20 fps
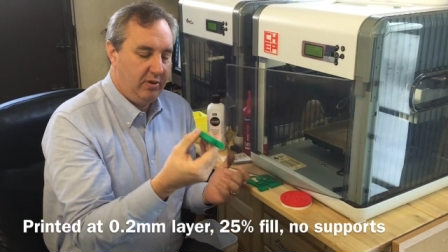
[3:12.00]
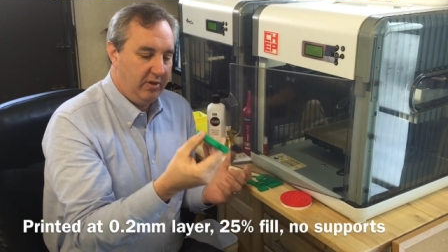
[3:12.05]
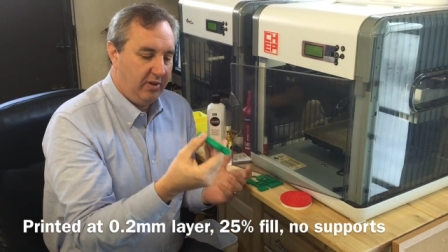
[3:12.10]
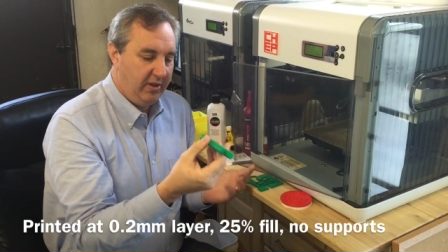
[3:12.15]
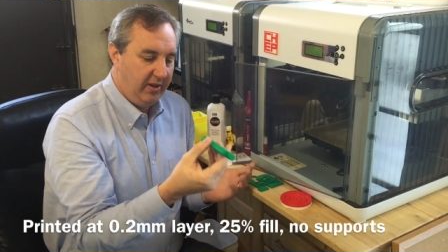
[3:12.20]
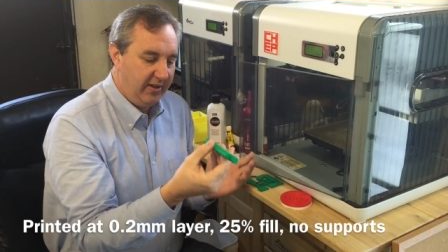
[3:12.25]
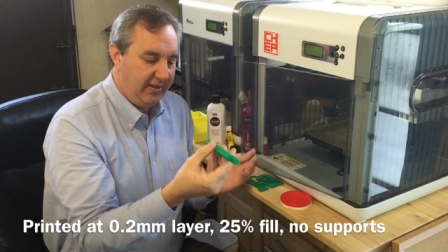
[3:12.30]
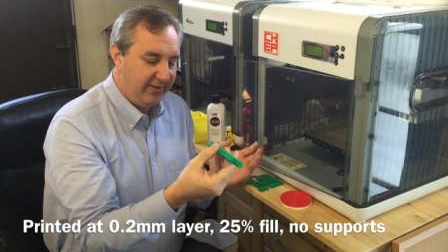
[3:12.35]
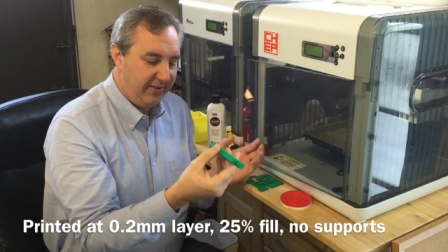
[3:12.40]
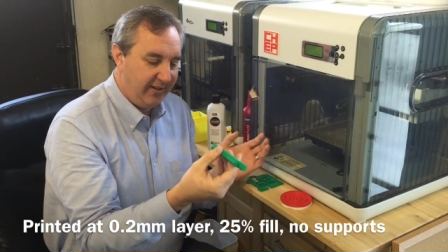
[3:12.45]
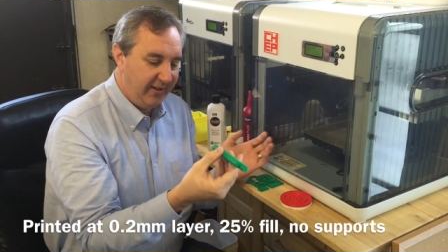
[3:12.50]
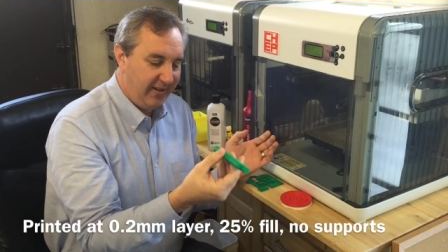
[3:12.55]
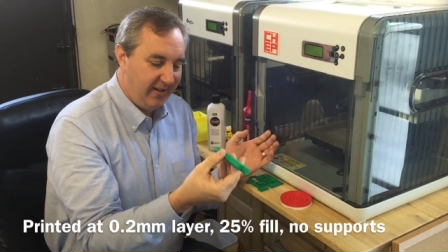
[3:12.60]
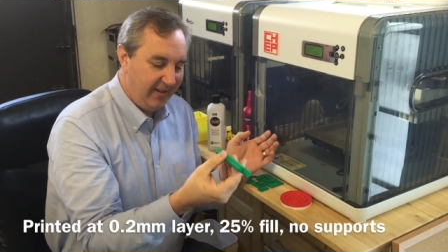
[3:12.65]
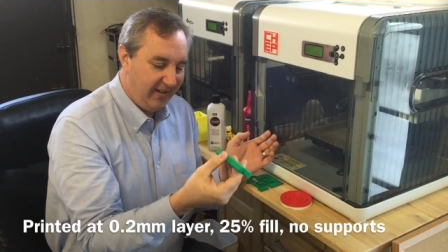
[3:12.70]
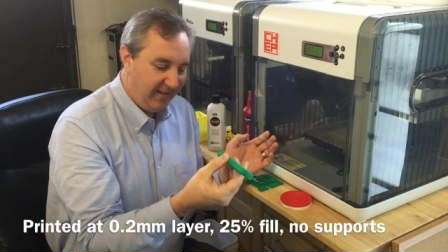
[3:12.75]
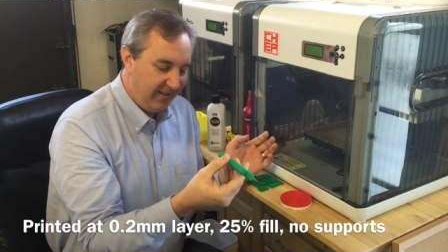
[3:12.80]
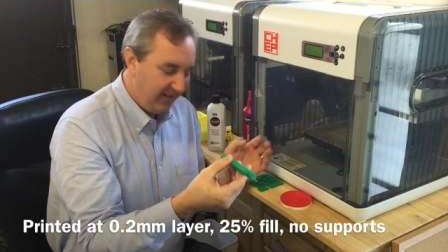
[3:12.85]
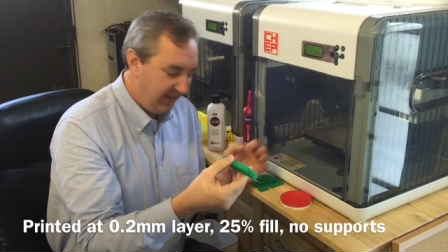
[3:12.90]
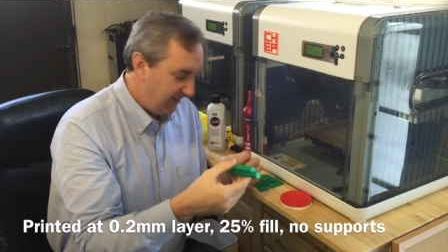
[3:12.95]
real easy.
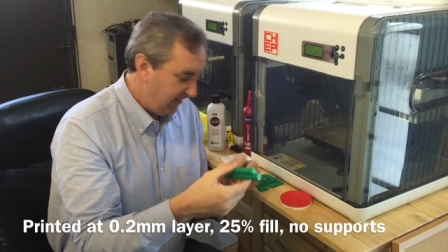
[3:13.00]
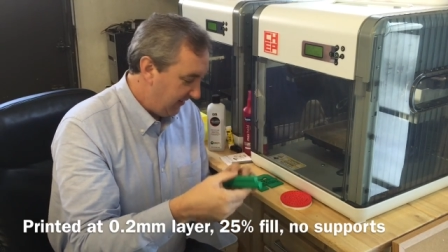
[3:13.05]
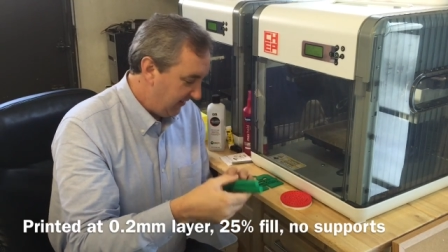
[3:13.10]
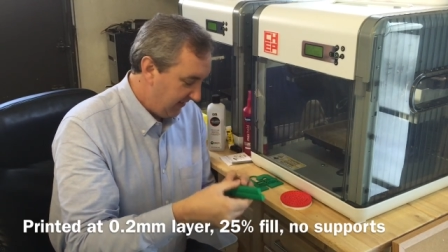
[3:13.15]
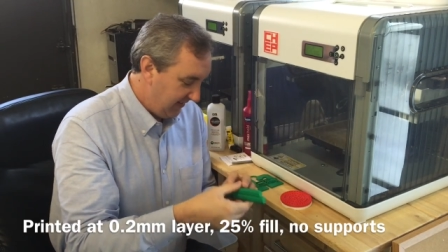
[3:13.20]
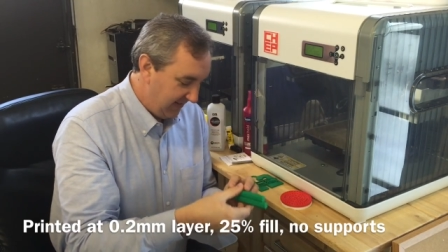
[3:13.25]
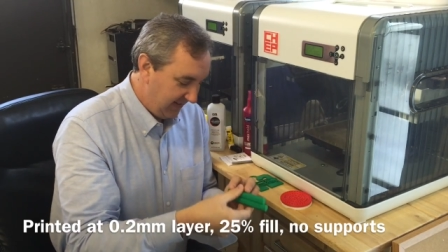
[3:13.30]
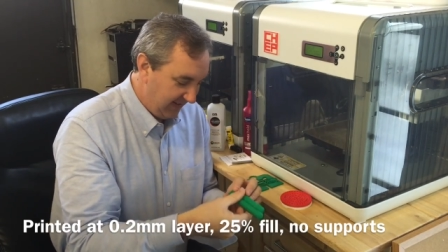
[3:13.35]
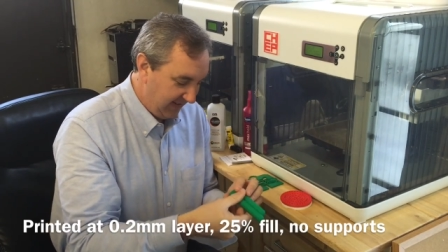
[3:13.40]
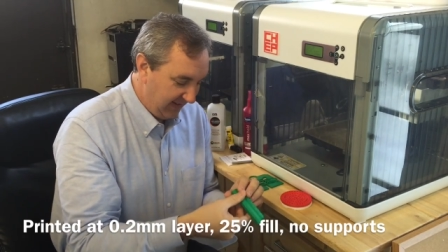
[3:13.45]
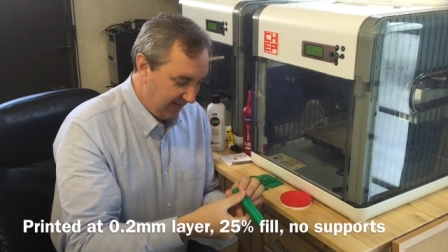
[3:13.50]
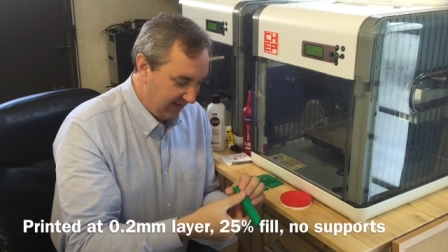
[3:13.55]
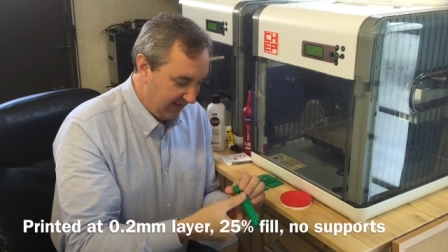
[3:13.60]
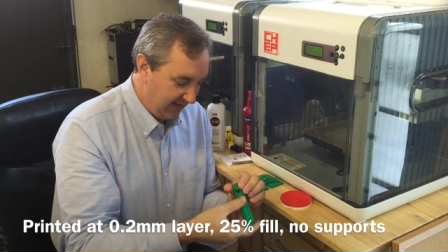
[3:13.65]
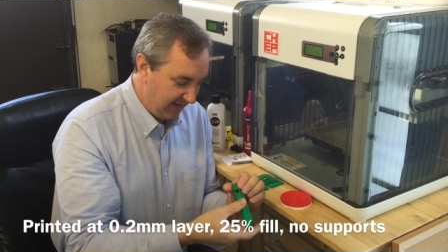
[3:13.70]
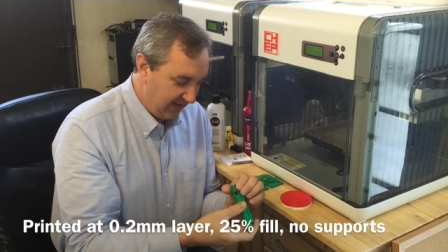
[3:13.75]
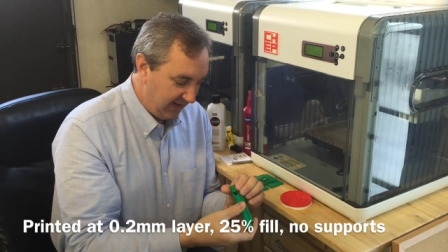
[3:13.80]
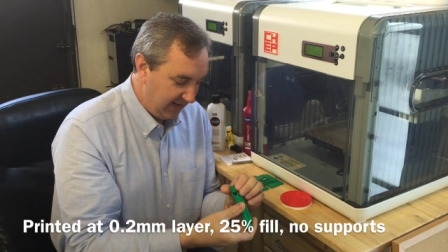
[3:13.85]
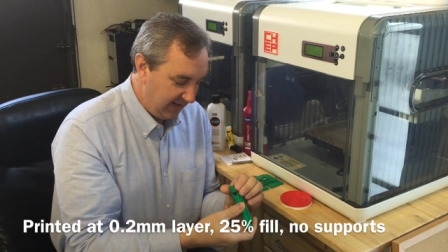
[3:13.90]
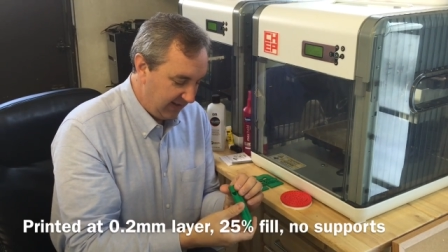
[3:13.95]

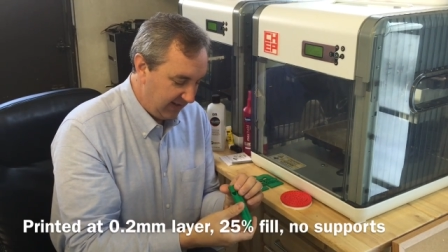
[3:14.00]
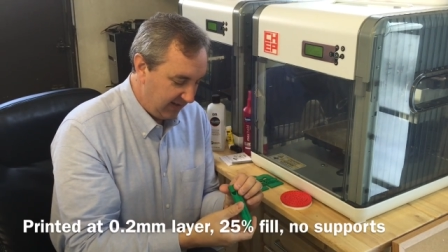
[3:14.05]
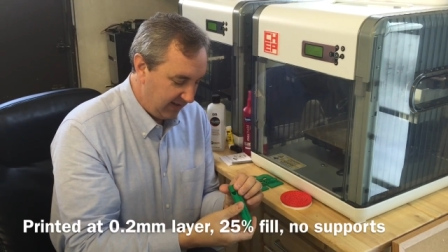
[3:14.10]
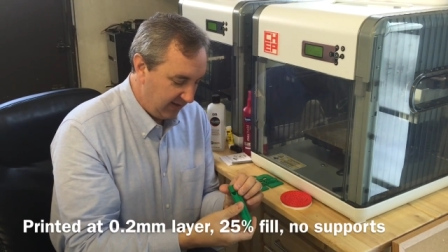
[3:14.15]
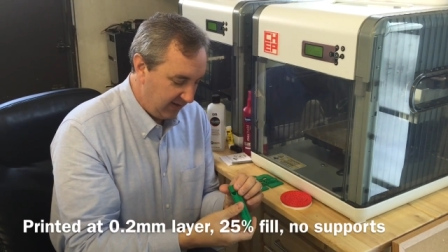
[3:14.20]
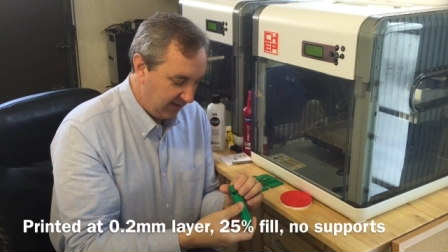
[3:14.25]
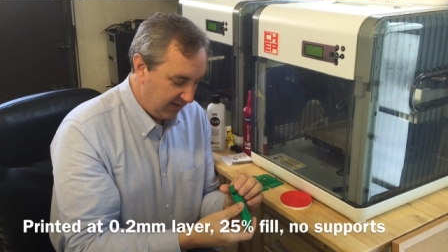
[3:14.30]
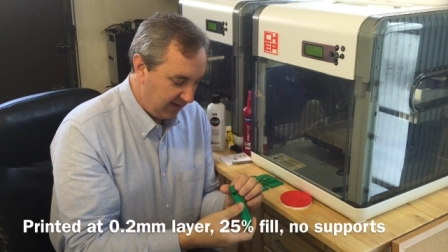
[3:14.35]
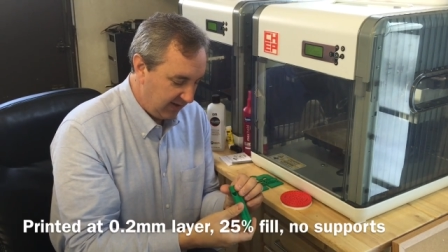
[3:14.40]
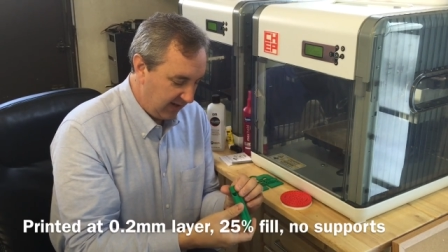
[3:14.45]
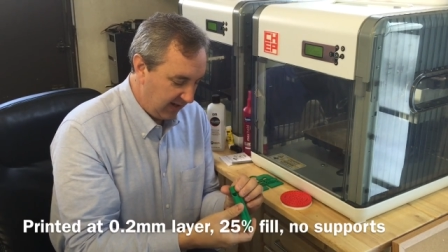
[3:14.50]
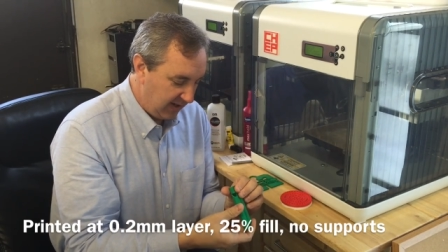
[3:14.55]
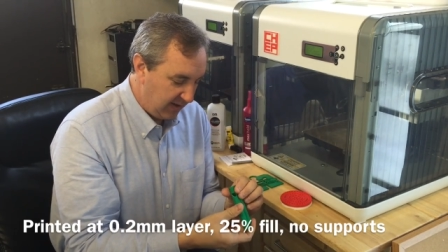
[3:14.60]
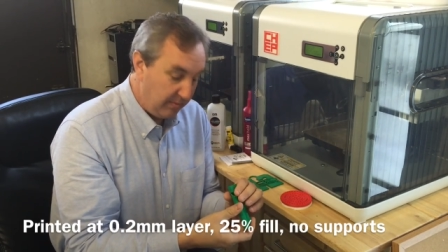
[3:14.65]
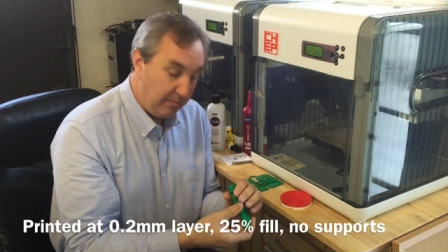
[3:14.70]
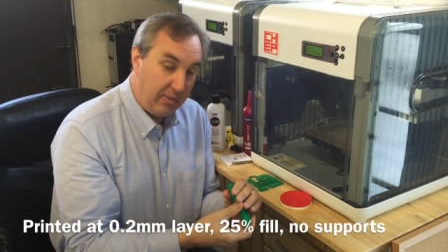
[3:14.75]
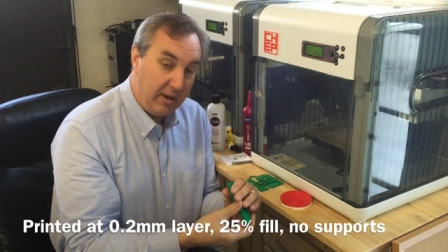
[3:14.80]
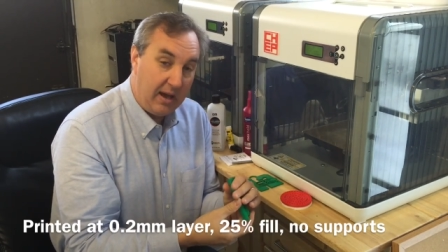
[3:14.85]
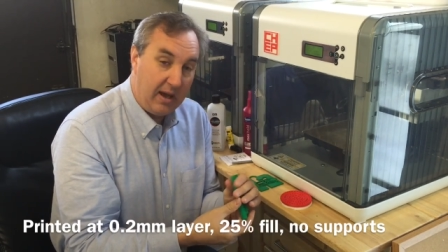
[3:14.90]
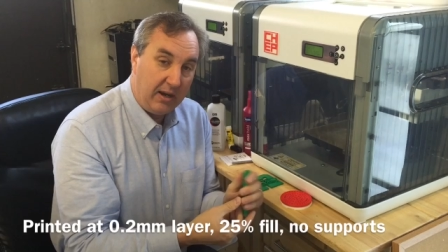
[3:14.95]
And it looks like the
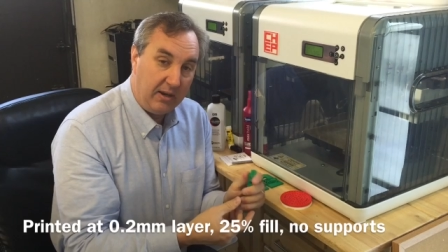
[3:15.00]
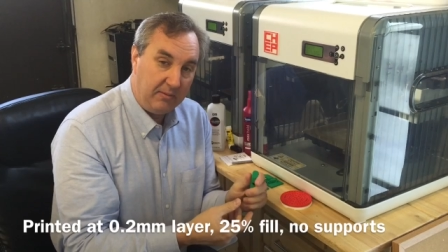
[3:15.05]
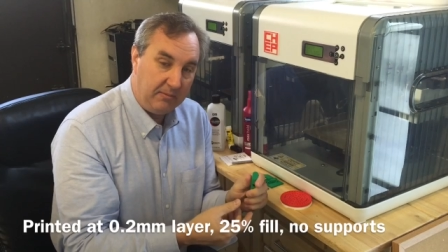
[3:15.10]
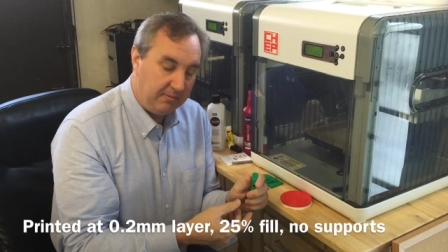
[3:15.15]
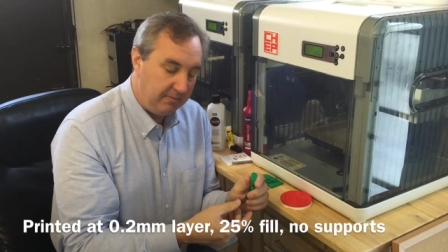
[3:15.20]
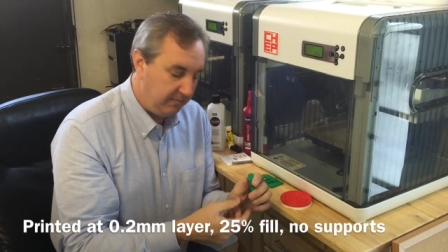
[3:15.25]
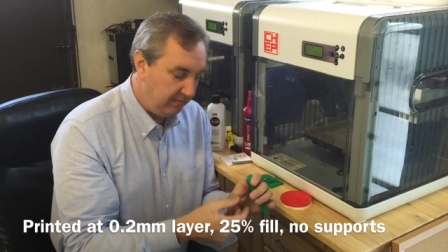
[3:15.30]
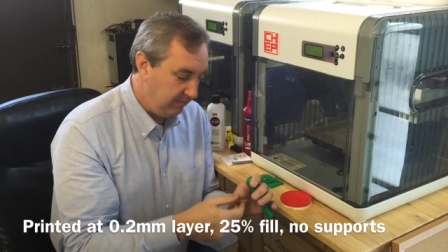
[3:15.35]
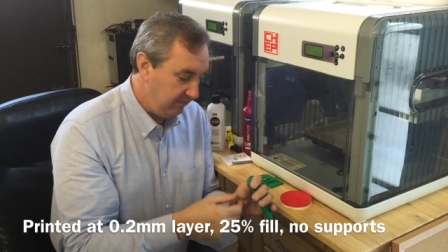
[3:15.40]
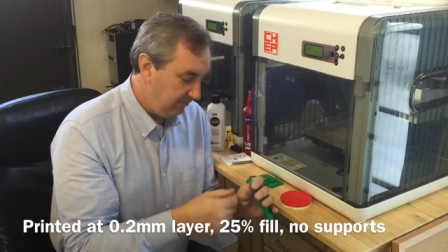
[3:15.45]
bottom